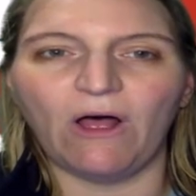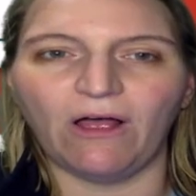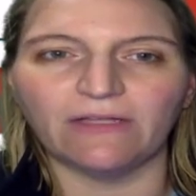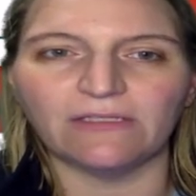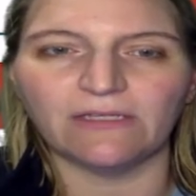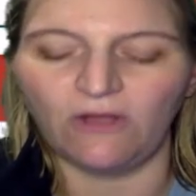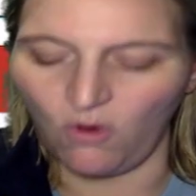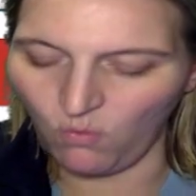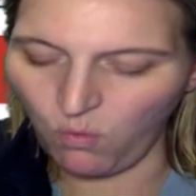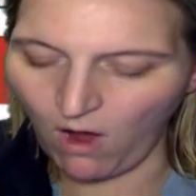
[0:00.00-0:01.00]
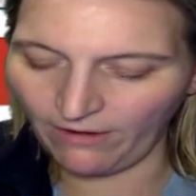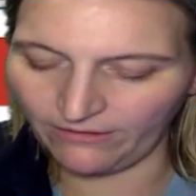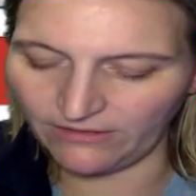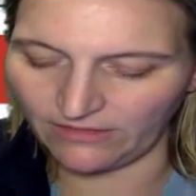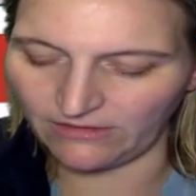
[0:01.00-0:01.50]
bonds.
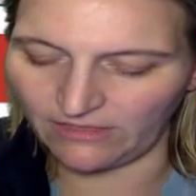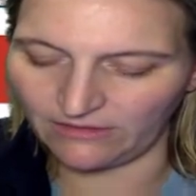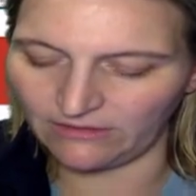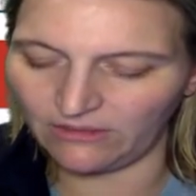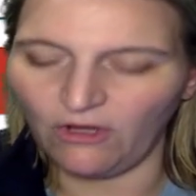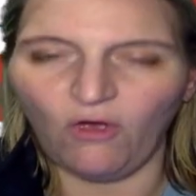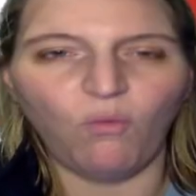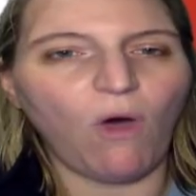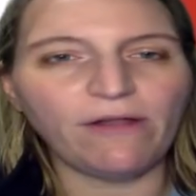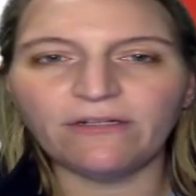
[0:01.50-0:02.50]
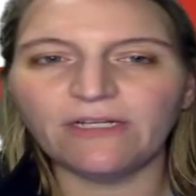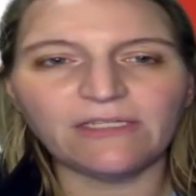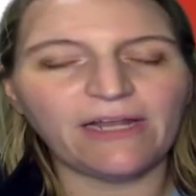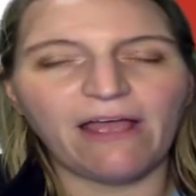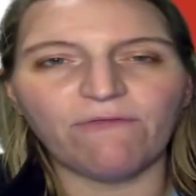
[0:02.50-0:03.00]
Water does this. Water
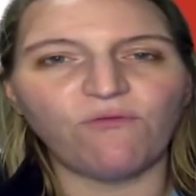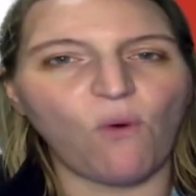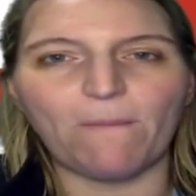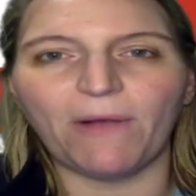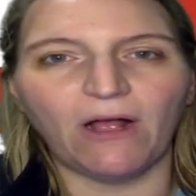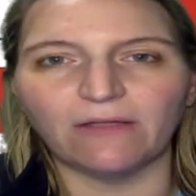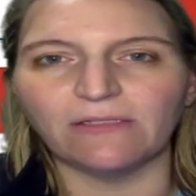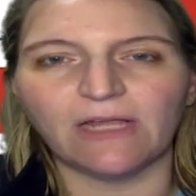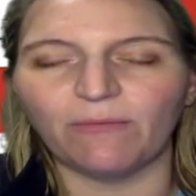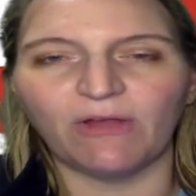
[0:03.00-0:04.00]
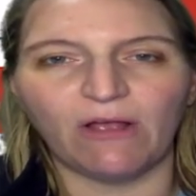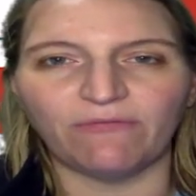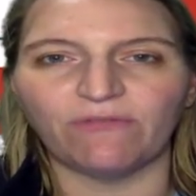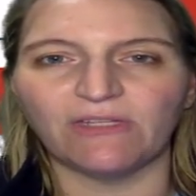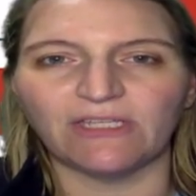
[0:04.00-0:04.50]
doesn't have 4 bonds coming
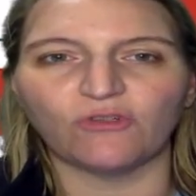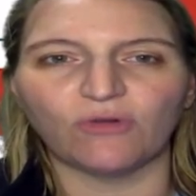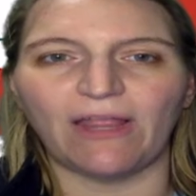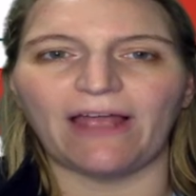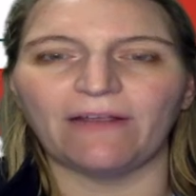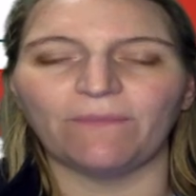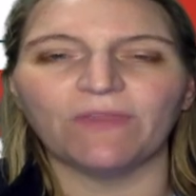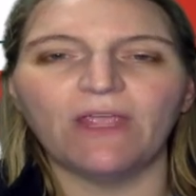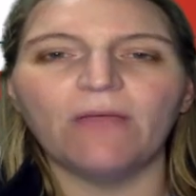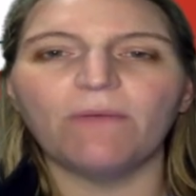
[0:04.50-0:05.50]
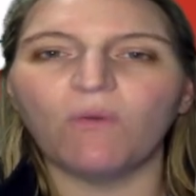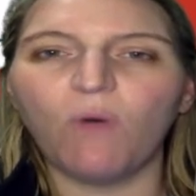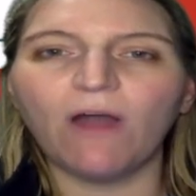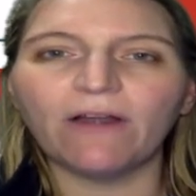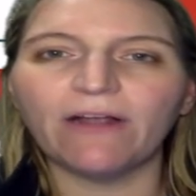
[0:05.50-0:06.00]
off of the central atom, but
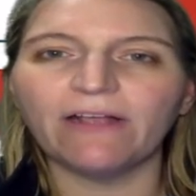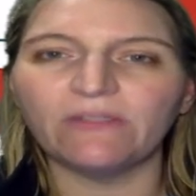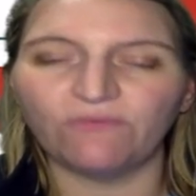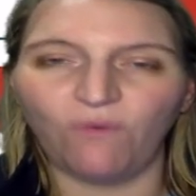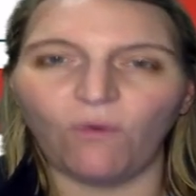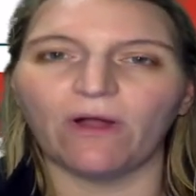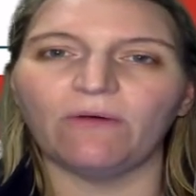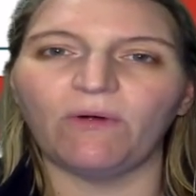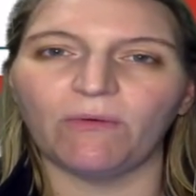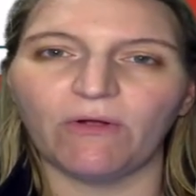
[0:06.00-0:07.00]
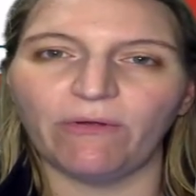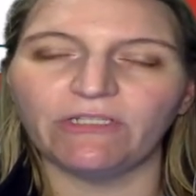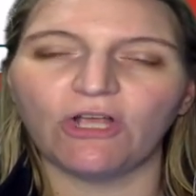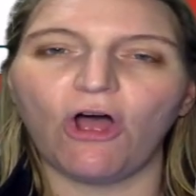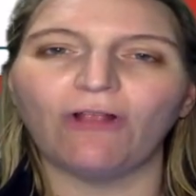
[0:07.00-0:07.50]
water has 4, what we're
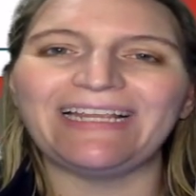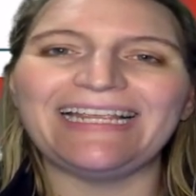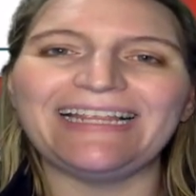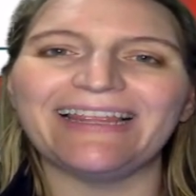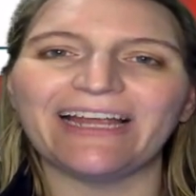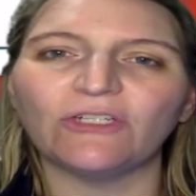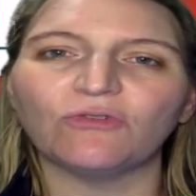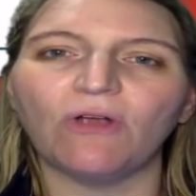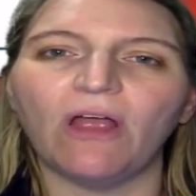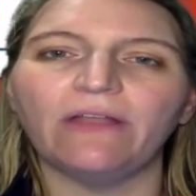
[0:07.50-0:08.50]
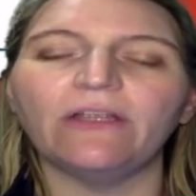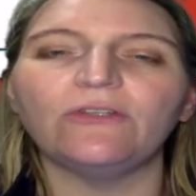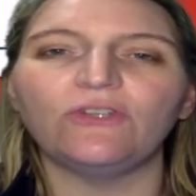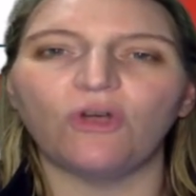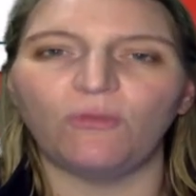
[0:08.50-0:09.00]
going to call electron
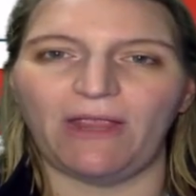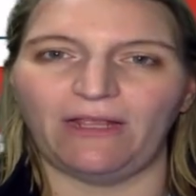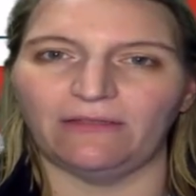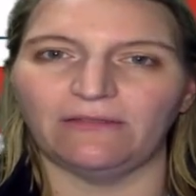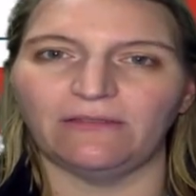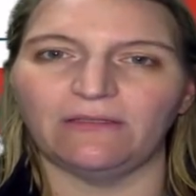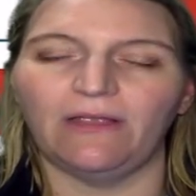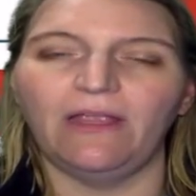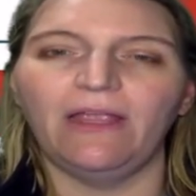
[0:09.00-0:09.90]
domains.